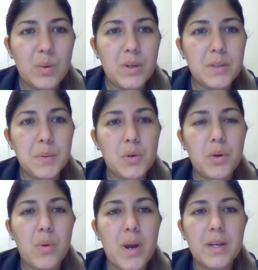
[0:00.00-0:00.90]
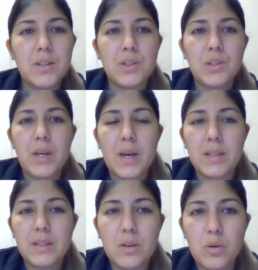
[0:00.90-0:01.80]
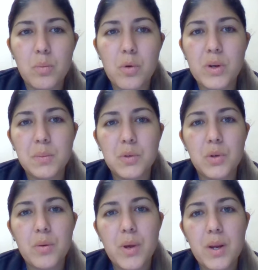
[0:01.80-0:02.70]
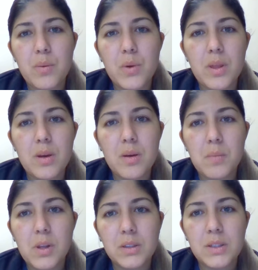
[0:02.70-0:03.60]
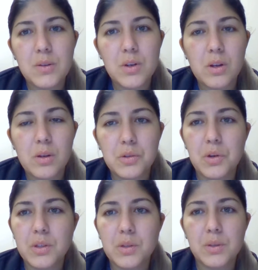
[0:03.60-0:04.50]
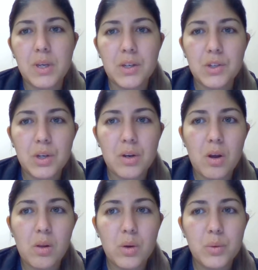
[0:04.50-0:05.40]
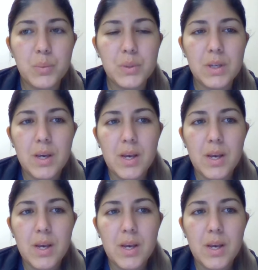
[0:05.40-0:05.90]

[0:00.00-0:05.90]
Respiratory wise, she has a normal respiratory rate and rhythm. Lung sounds are clear to auscultation in all lobes.